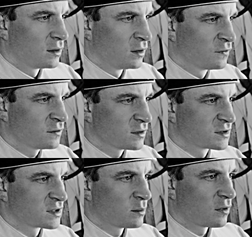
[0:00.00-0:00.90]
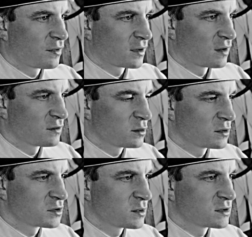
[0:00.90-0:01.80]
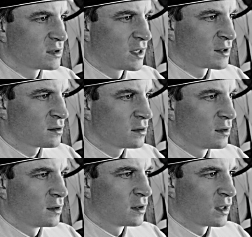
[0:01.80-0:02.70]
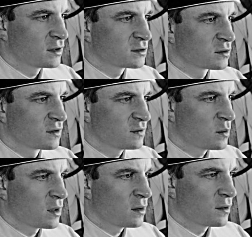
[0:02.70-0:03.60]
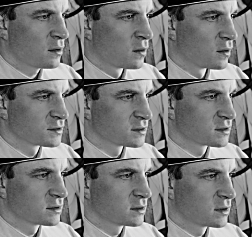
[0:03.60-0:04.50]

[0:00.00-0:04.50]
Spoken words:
Even as some of the cavalry regiments later had to give away their horses